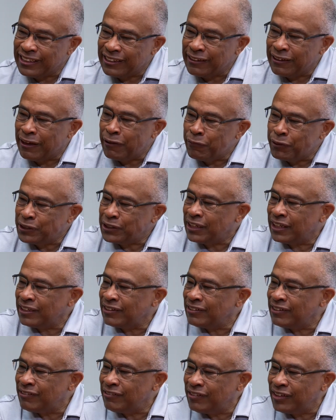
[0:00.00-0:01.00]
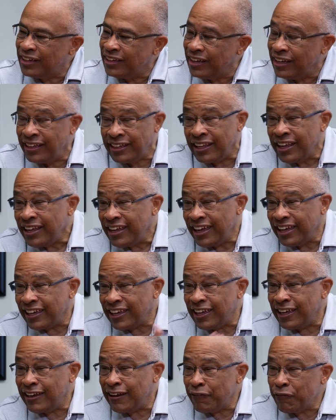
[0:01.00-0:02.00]
I wish I could have done, and
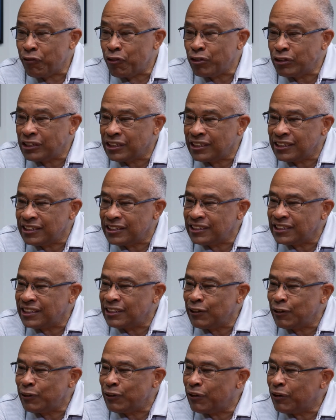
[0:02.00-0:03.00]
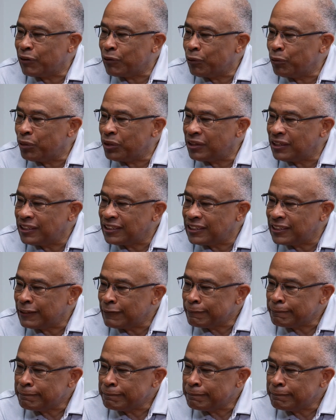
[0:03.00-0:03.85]
Ken, unfortunately, is no longer with us.